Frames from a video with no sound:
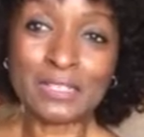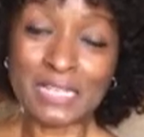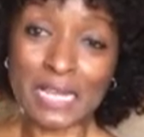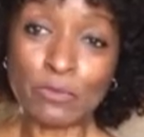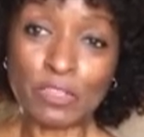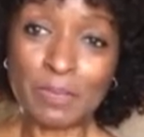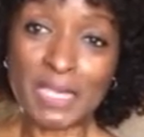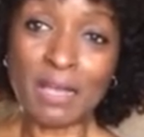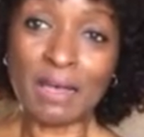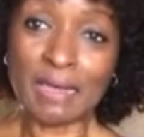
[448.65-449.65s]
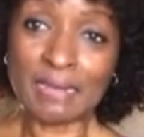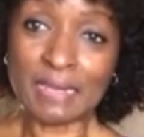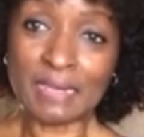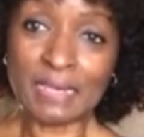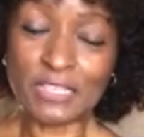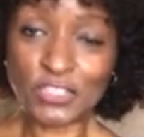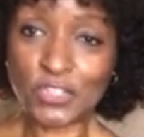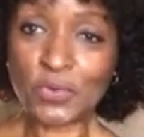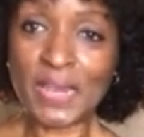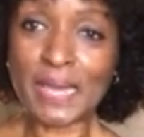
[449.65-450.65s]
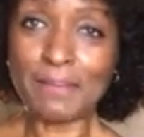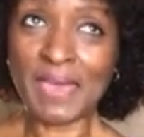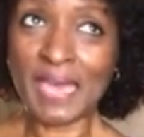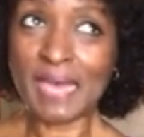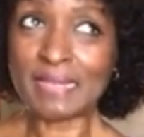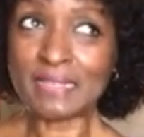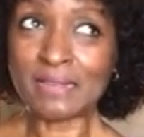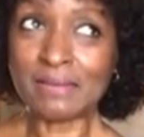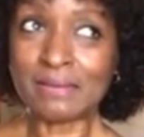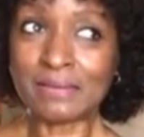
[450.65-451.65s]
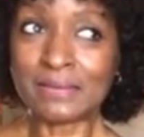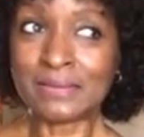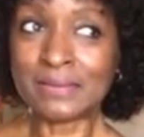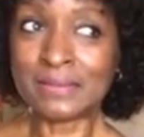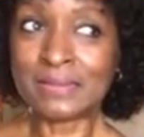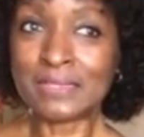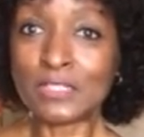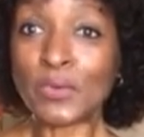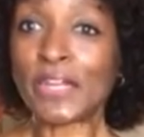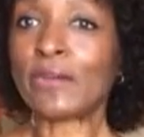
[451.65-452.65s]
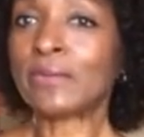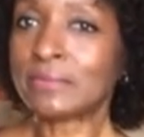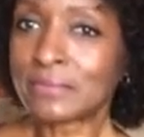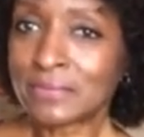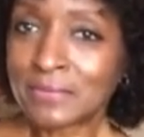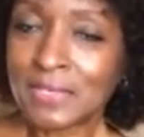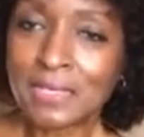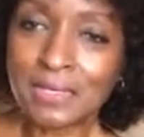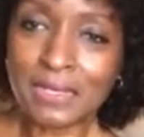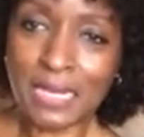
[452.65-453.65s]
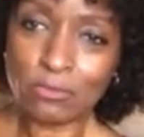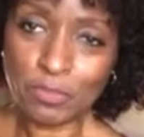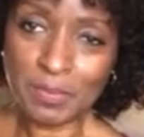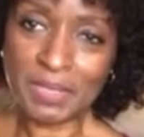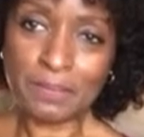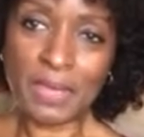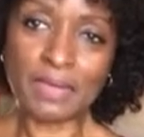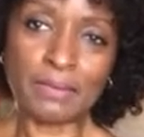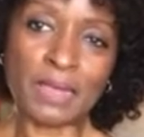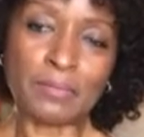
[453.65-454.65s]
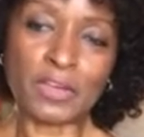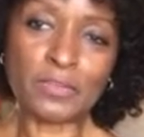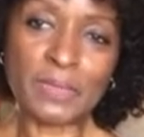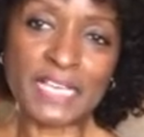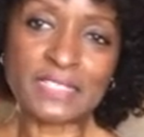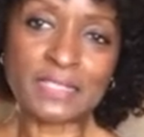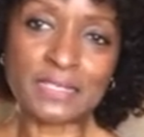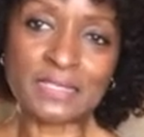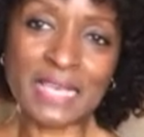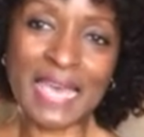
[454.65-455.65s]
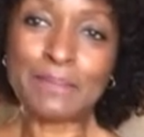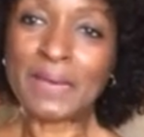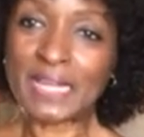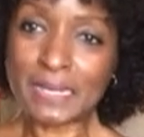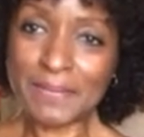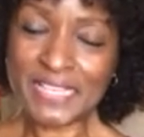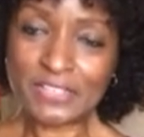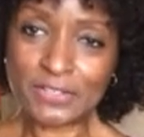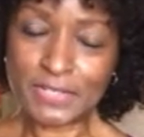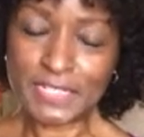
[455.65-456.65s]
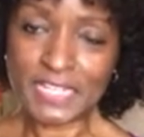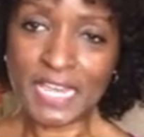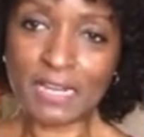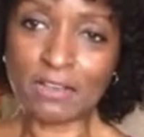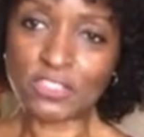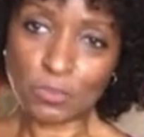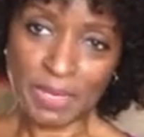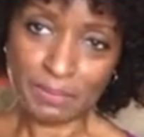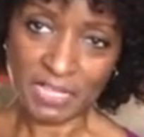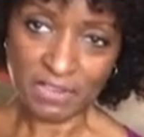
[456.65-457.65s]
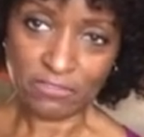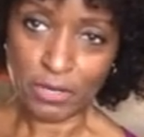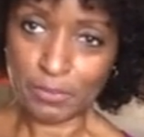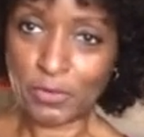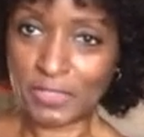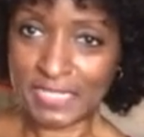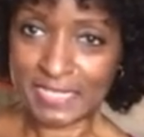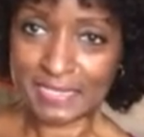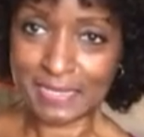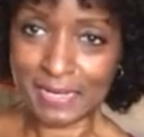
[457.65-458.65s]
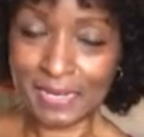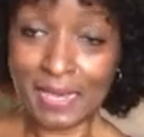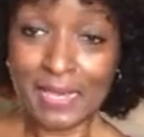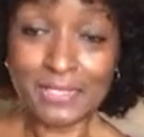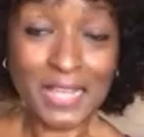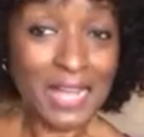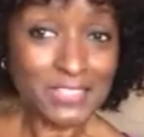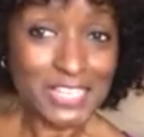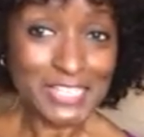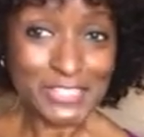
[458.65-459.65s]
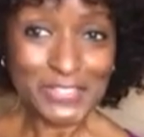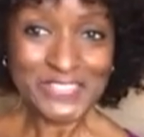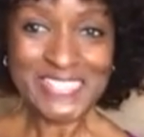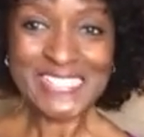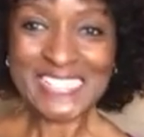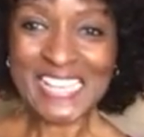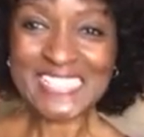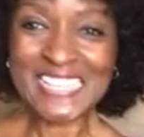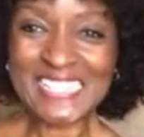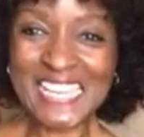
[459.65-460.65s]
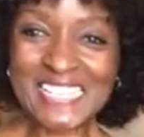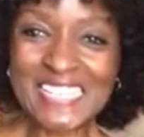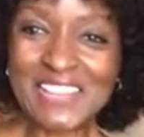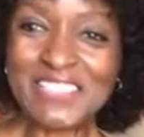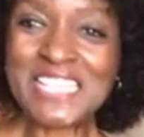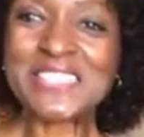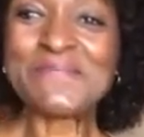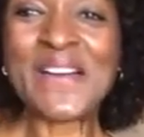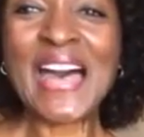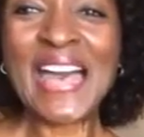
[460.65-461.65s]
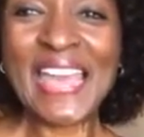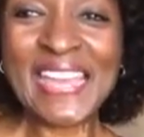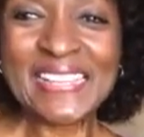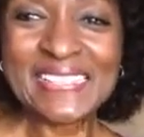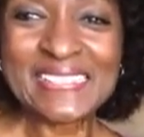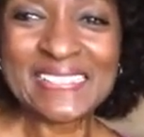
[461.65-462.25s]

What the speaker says: Connect with me on Instagram and Twitter. Connect with me in both places at Bonnie McGood, and also my blog, Farm Girl in the City. So I'll see you soon. Talk to you later, lovelies. Bye.